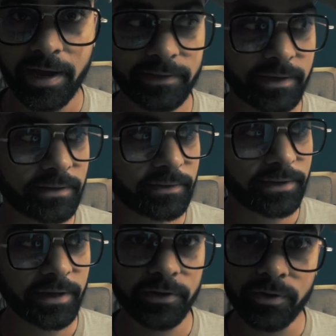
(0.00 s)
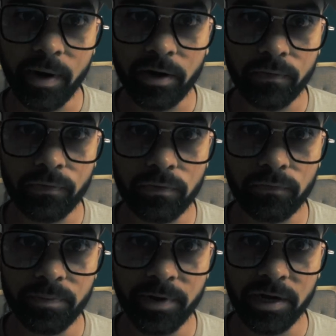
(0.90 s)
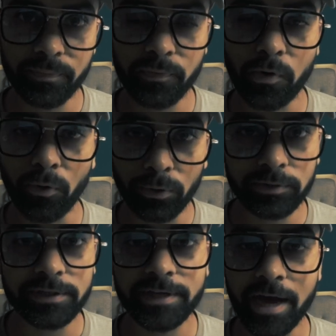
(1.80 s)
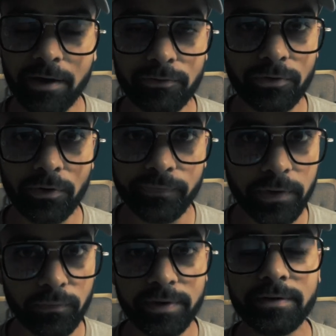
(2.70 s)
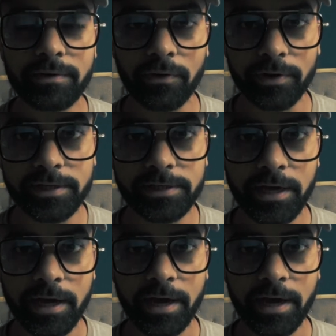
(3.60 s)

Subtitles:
and then the other microphone would pick up all the sound of the wind noise.